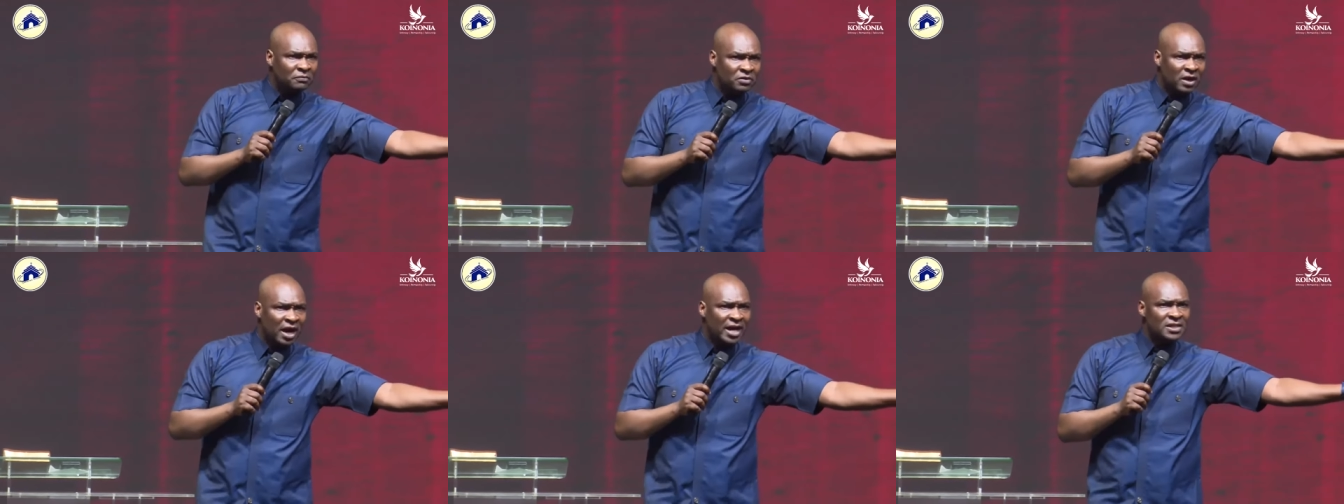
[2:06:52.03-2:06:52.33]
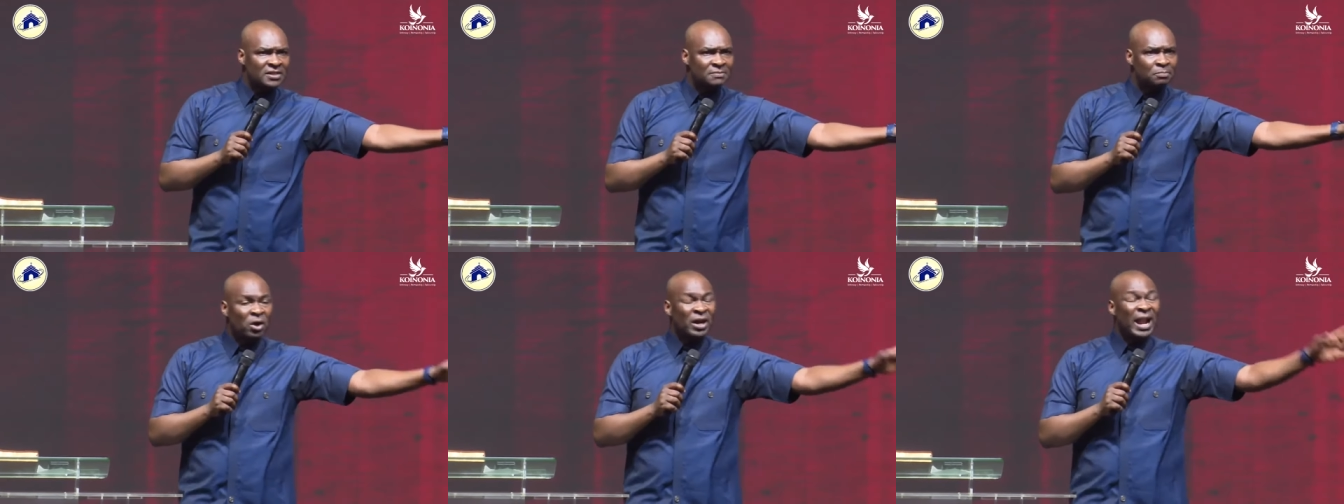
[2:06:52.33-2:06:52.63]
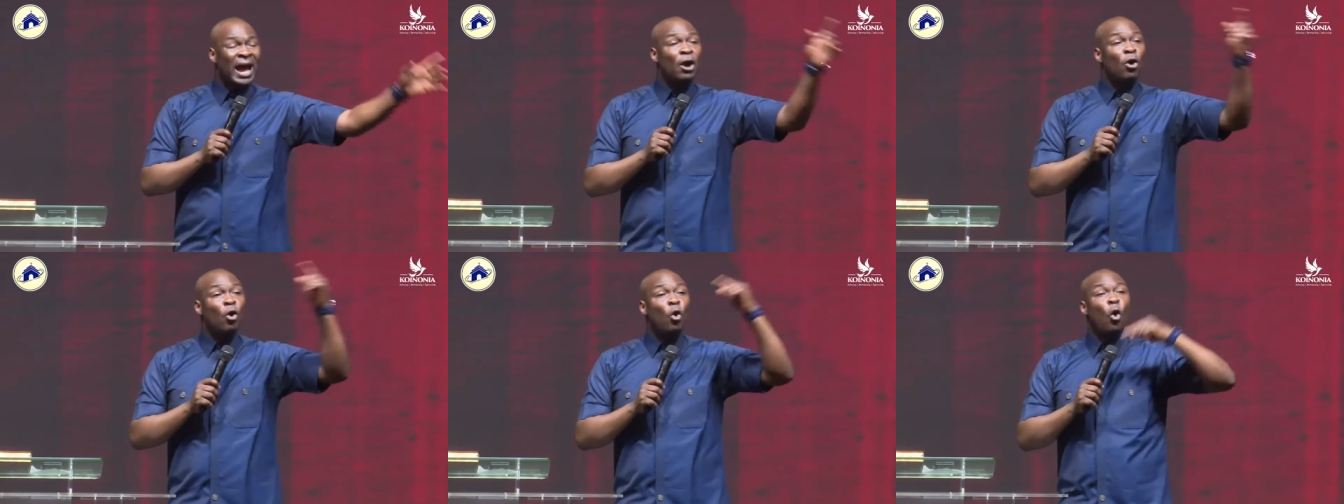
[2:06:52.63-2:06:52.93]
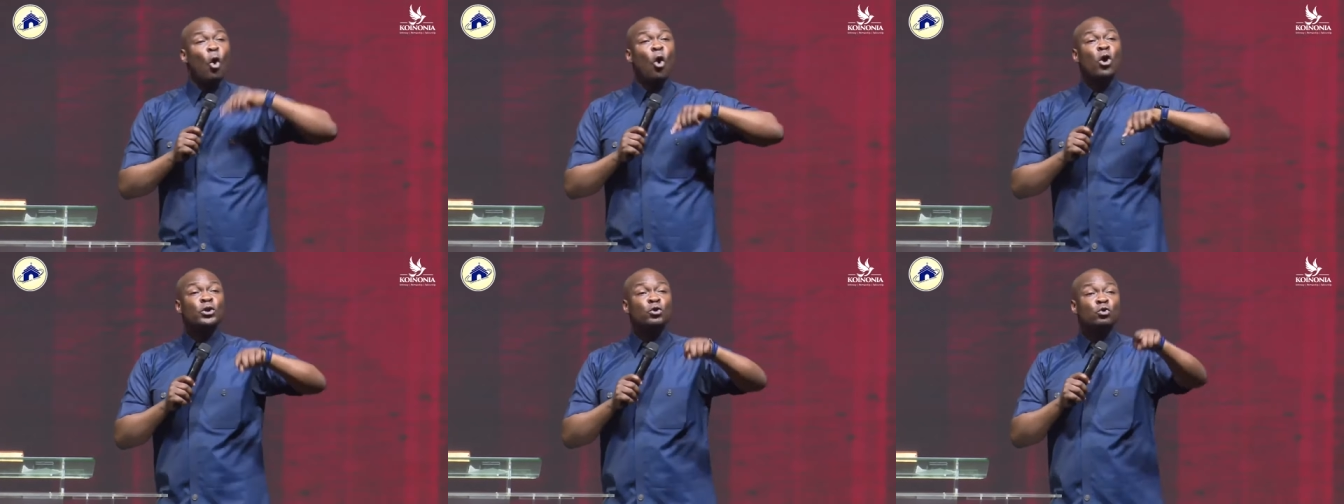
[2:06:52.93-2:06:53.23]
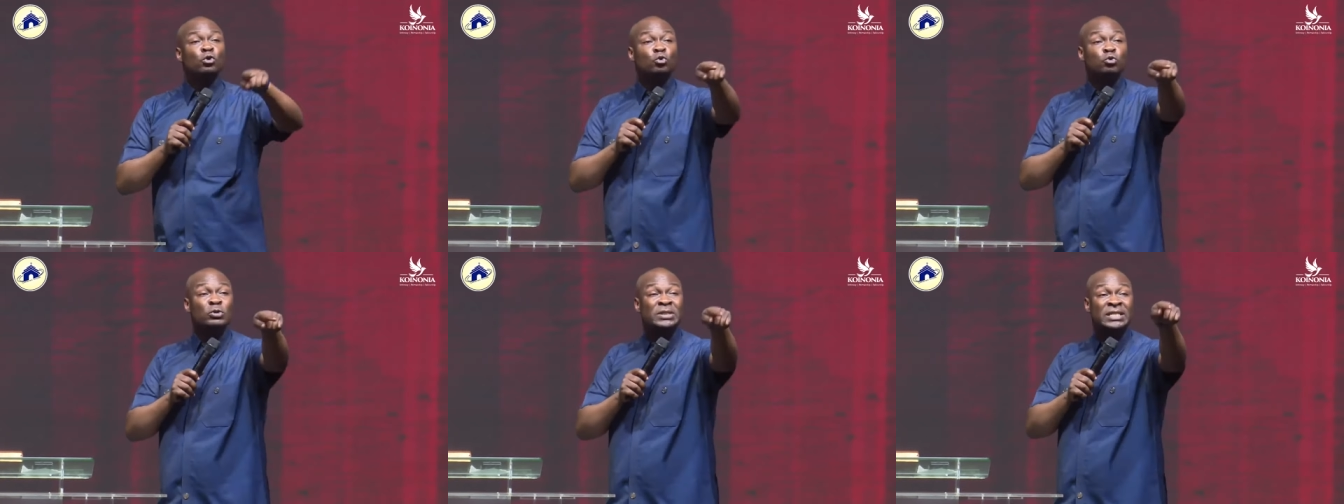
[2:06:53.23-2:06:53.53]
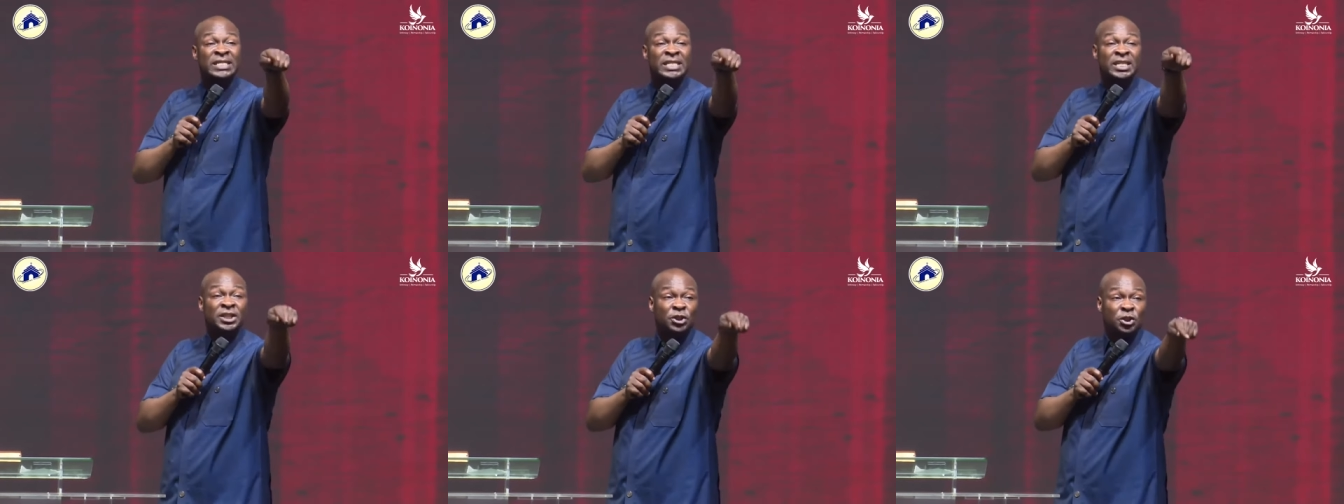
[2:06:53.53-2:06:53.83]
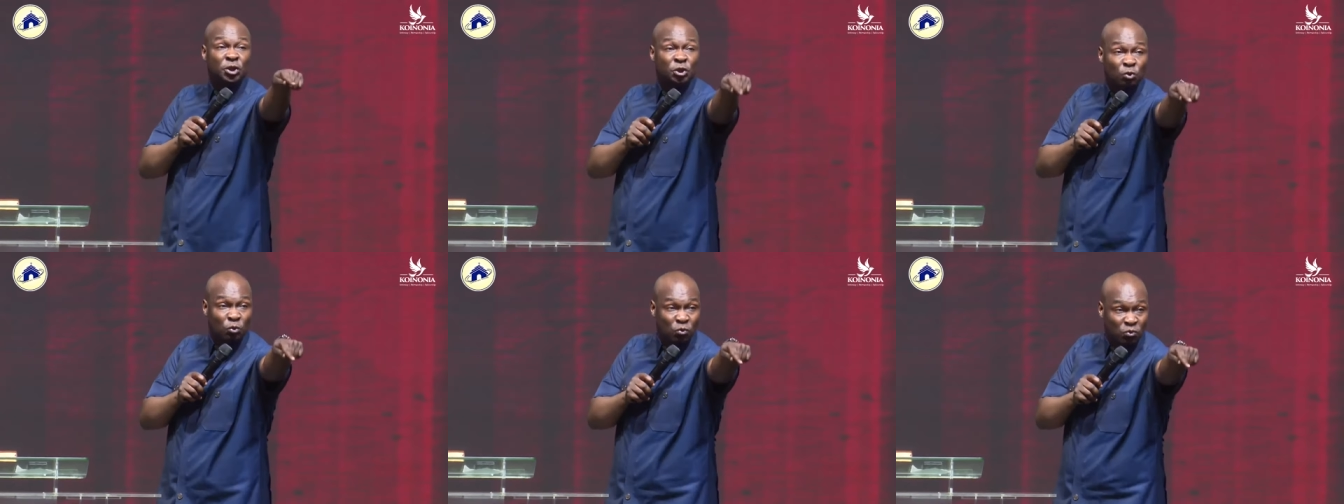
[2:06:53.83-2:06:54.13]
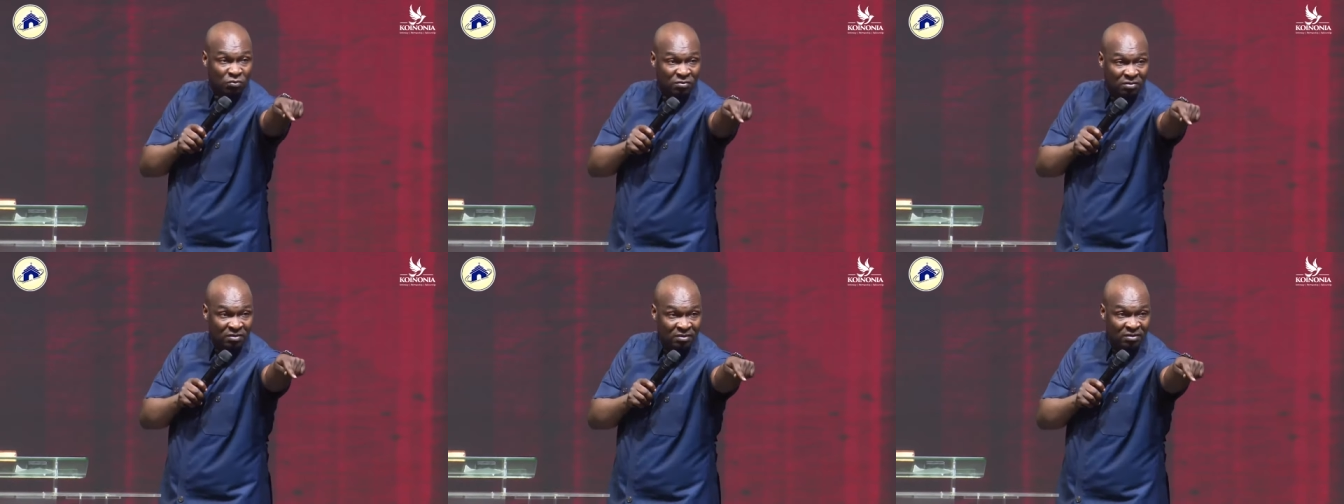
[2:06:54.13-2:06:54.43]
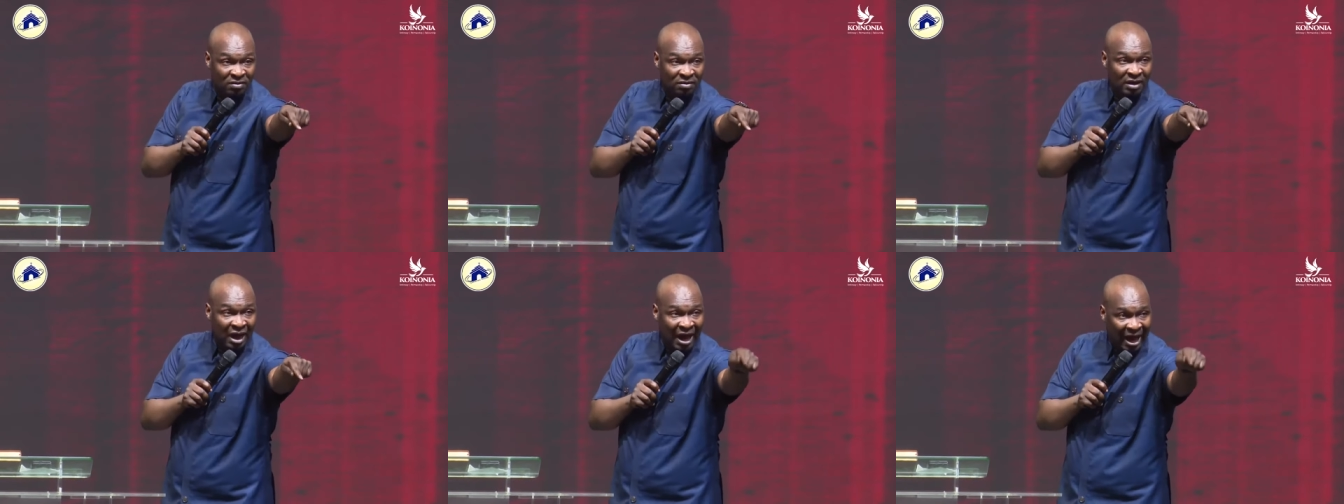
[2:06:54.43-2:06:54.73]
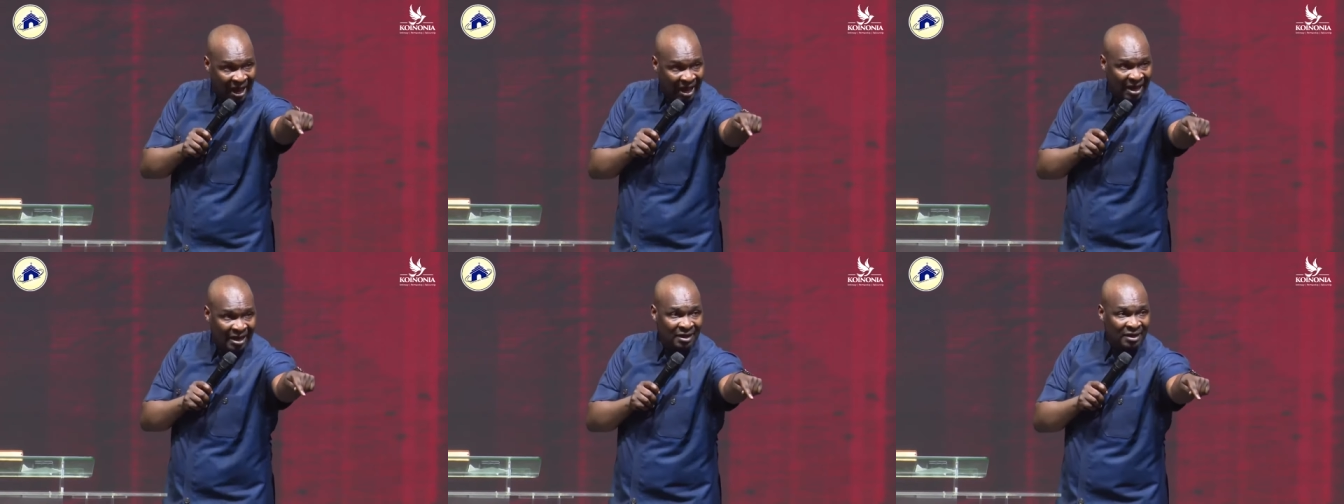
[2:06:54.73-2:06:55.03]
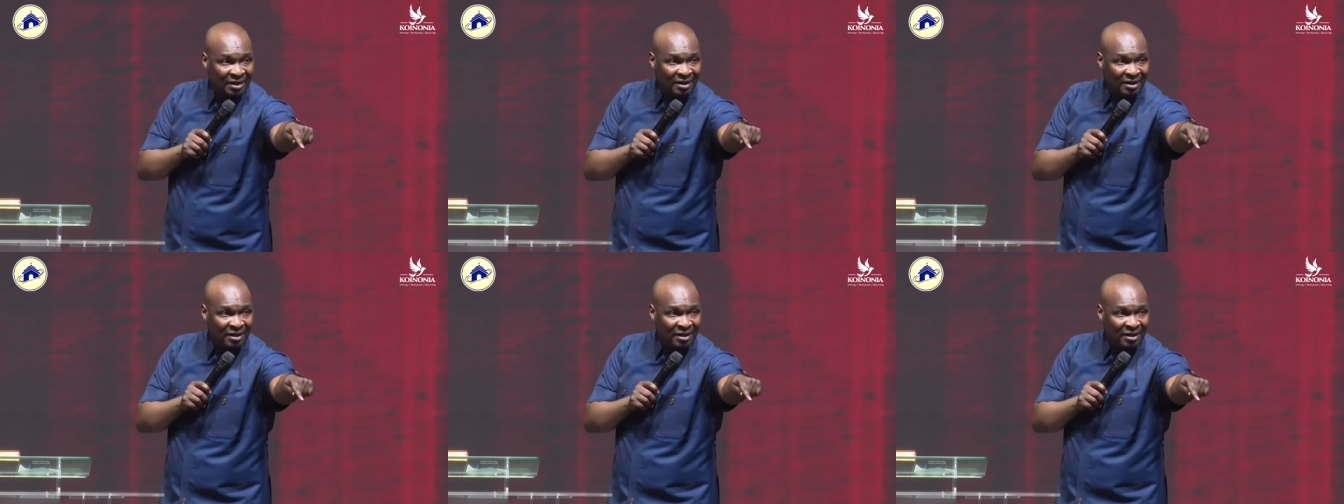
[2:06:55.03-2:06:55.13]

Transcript: Christ, but I owe you to teach you. Huh?